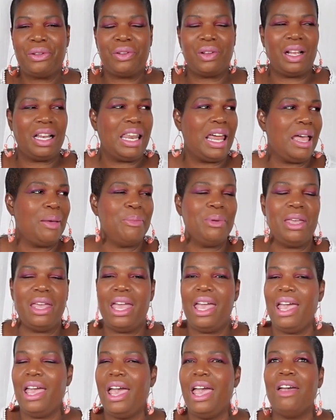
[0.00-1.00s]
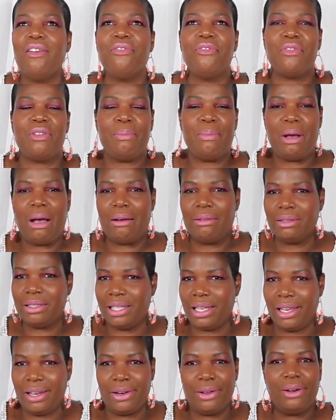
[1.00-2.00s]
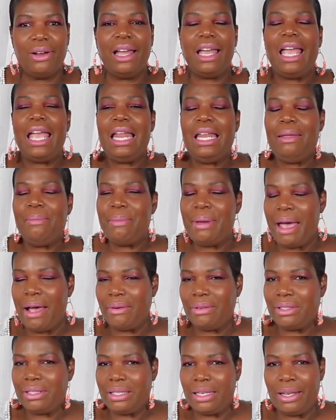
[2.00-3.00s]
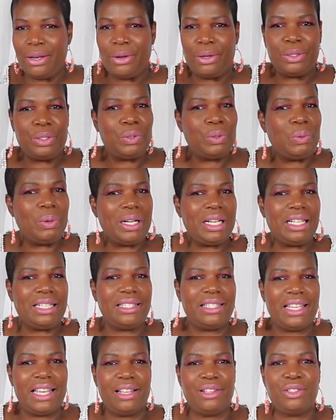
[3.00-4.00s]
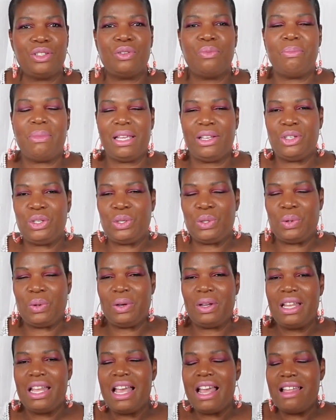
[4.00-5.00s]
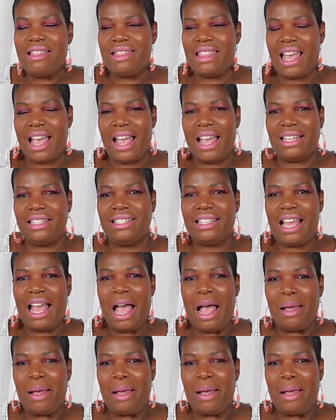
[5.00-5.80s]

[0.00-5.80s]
climb every mountain or any mountain or do what it takes to make sure that,